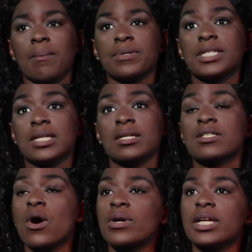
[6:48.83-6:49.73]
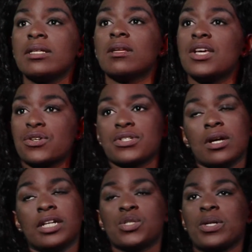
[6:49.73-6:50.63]
See, Tony lost her
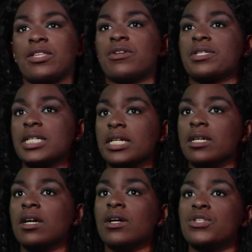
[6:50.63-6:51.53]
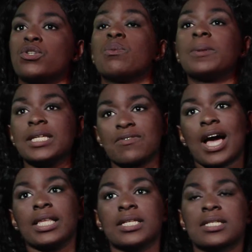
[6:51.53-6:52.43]
son in 2013 to police
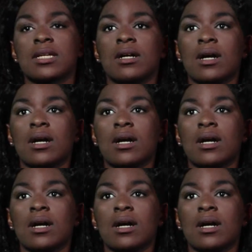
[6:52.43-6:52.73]
violence.